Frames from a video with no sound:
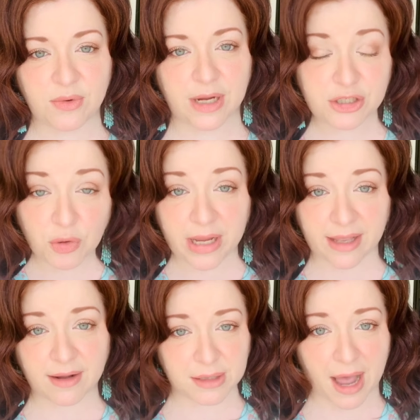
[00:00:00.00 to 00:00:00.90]
enjoy it
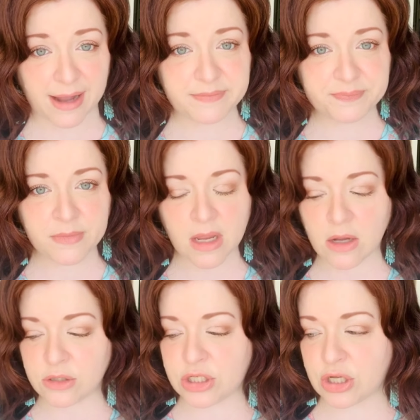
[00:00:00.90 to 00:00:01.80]
a lot.
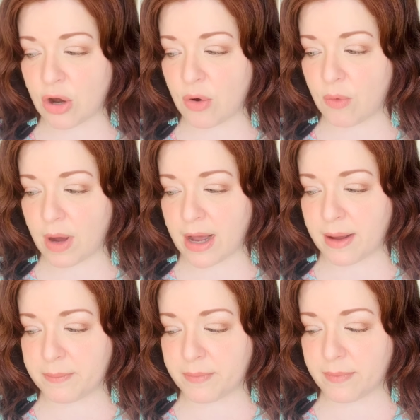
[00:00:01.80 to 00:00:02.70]
So
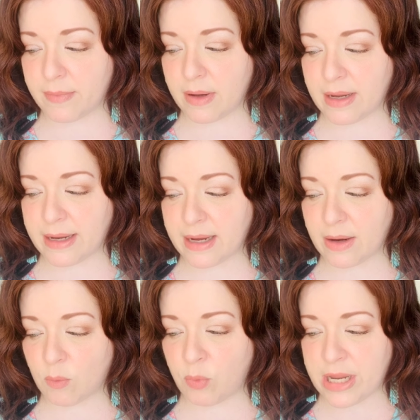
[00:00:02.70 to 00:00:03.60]

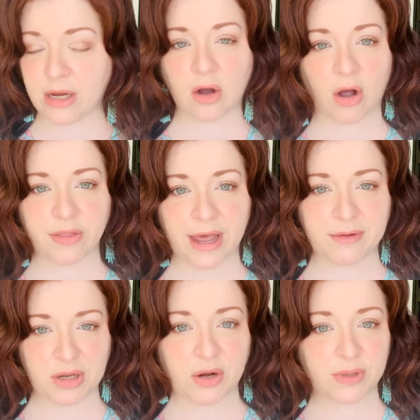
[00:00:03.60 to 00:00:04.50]
we call that,
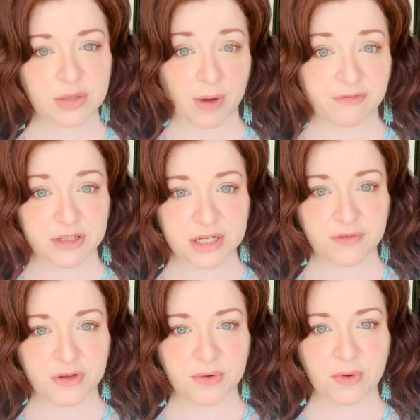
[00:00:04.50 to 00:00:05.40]
it's a reference
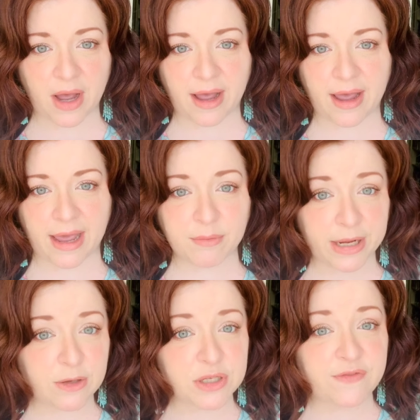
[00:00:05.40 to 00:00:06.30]
interview, and
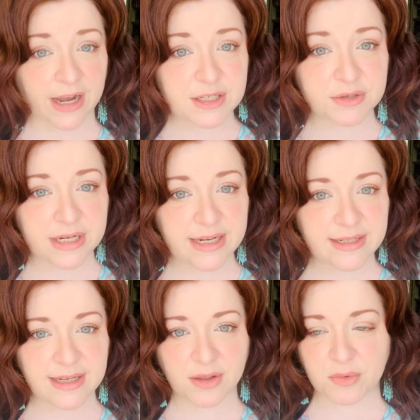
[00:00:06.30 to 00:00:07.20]
reader's advisory is
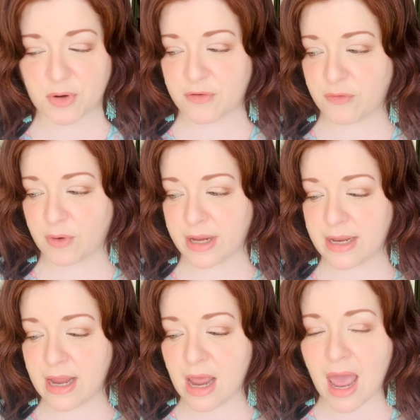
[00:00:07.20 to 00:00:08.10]
the other word for it.
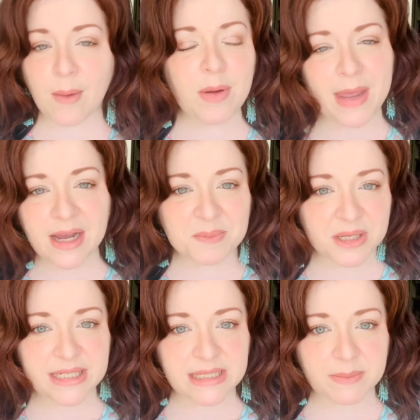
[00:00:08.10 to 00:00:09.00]
And we make up
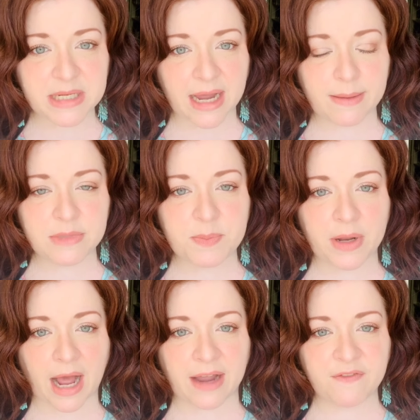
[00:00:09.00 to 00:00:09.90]
lists sometimes, but
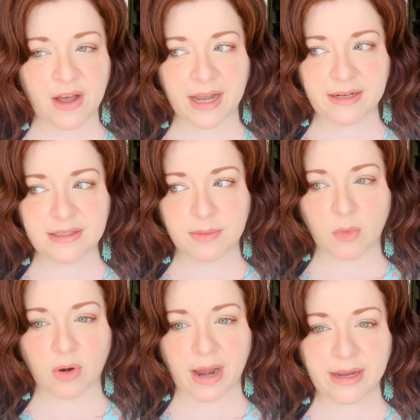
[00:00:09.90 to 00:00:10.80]
I find the
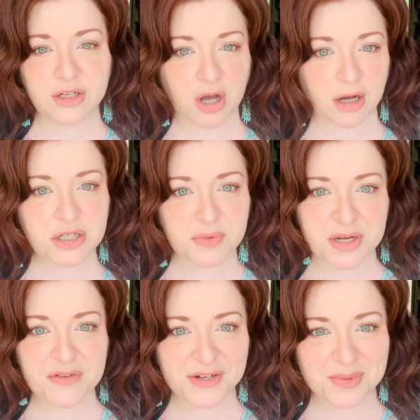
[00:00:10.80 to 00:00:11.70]
more I can talk to an
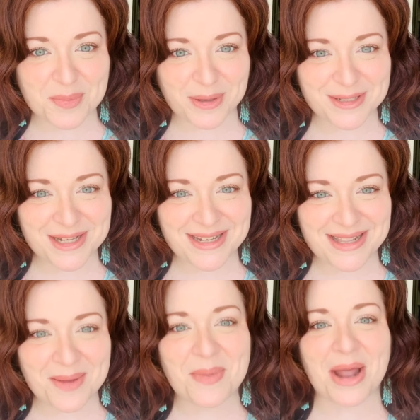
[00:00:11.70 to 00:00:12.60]
individual person,
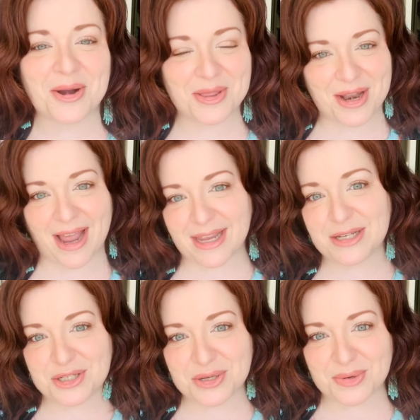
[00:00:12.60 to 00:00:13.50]
the better that I can
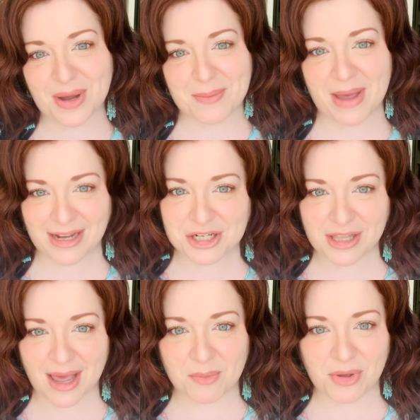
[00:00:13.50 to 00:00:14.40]
do at matching
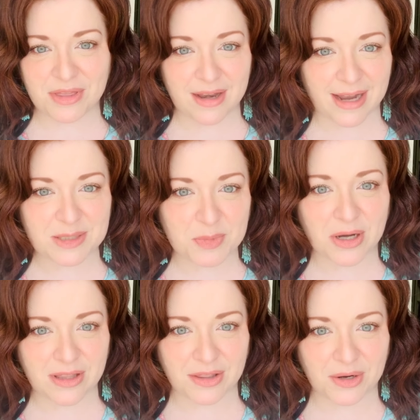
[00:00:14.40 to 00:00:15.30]
them with the next
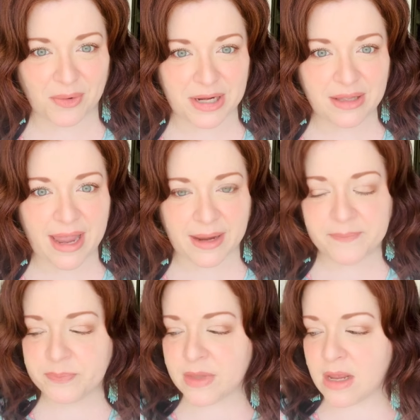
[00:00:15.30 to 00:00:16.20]
book that they're going to like.
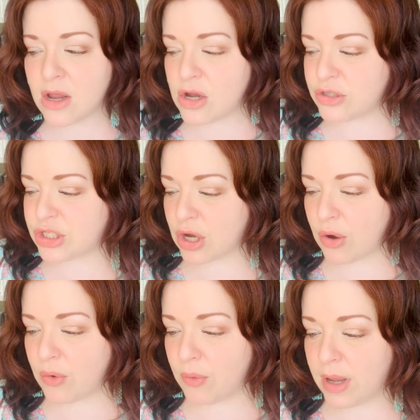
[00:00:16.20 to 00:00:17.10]

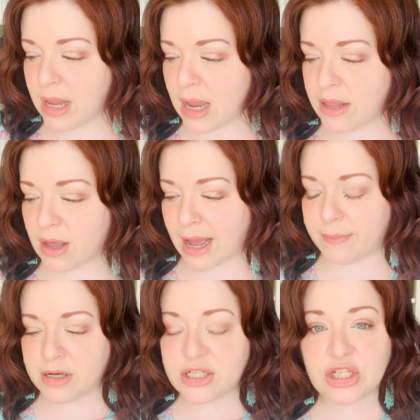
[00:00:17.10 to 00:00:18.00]
So I'm
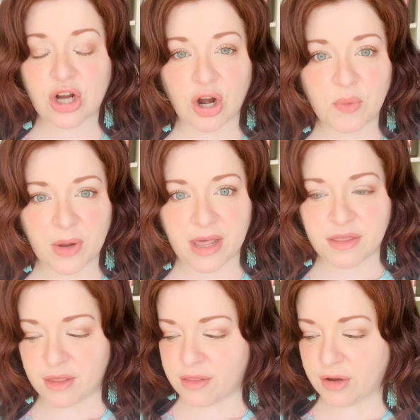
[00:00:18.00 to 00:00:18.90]
going to start
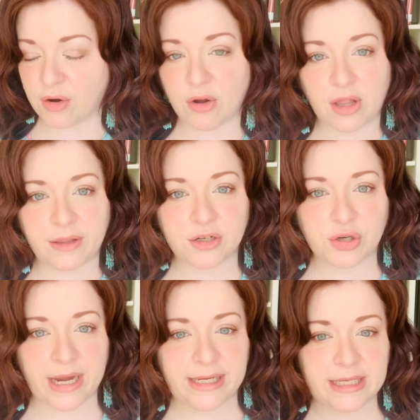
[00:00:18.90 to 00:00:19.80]
with The Girl on the
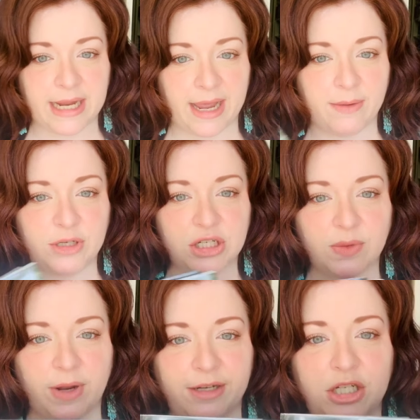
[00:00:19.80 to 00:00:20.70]
Train today, which is the
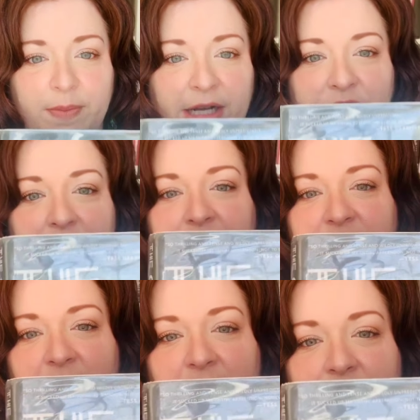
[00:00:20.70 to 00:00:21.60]
one I just mentioned. That's
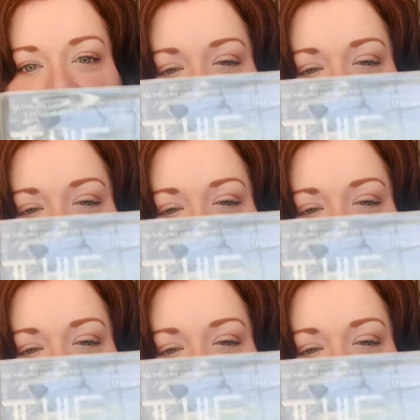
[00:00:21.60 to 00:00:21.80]
a